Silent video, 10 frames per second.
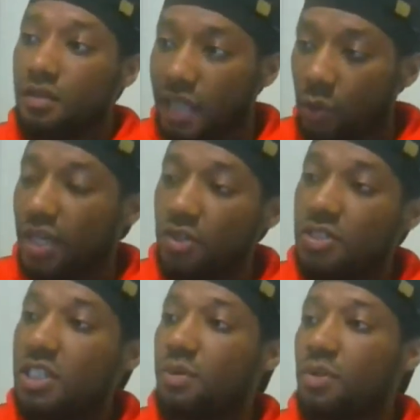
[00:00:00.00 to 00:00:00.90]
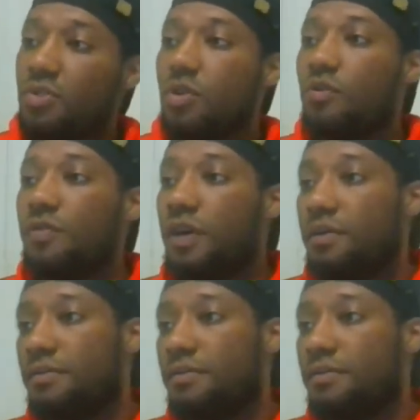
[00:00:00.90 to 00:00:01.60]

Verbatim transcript: they will let you sleep on the sofa